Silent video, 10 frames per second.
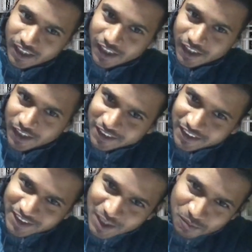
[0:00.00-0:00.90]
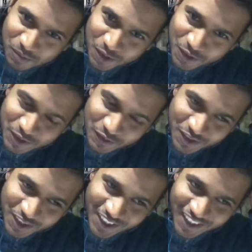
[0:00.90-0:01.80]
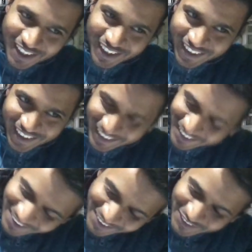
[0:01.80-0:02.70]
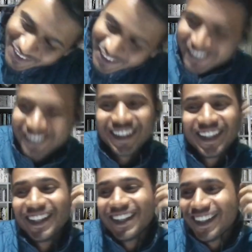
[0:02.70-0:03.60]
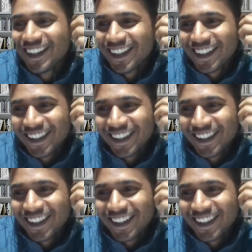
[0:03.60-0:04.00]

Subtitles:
The example you give here is very well in